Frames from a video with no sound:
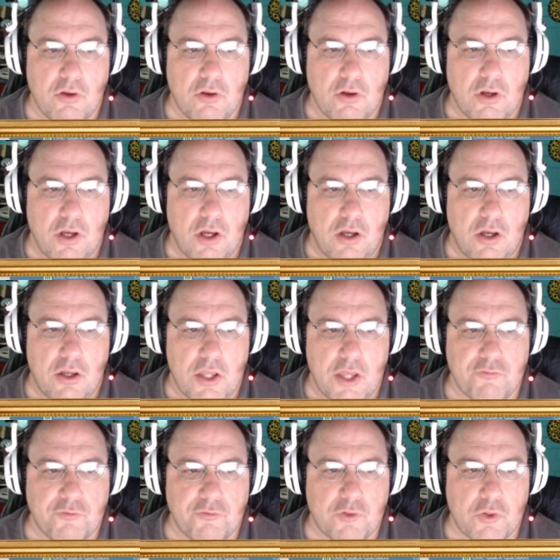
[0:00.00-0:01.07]
uh,
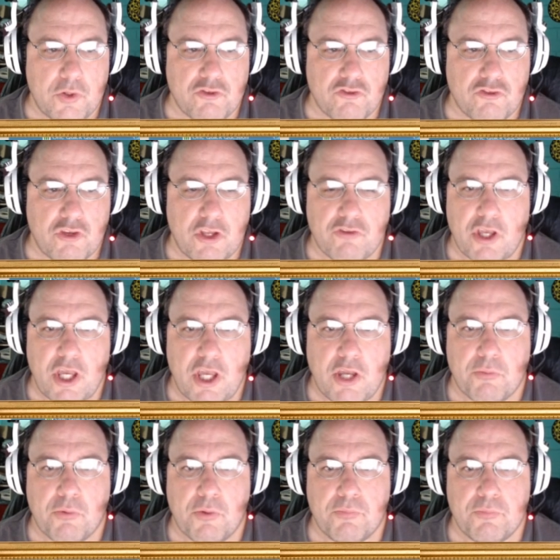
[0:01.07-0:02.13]
influence J.J.
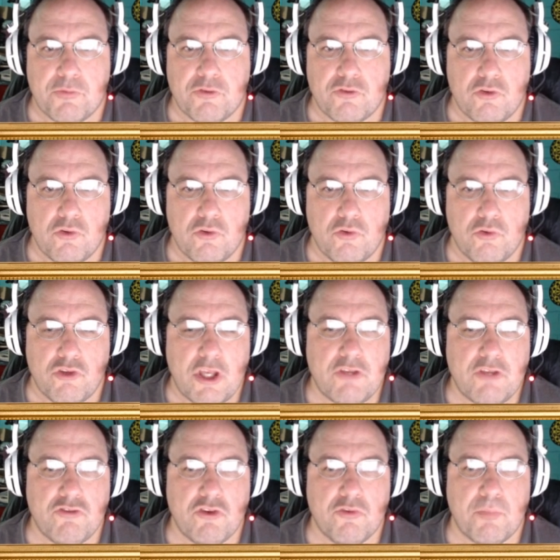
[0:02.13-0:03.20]
Abrams to
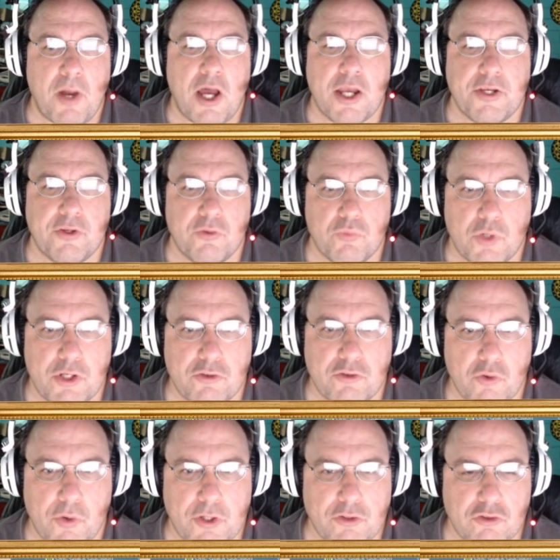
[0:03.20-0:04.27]
change his mind on what he's
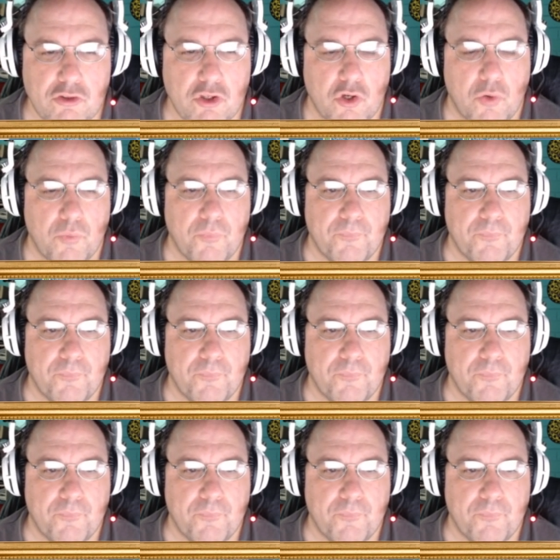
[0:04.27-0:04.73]
going to do,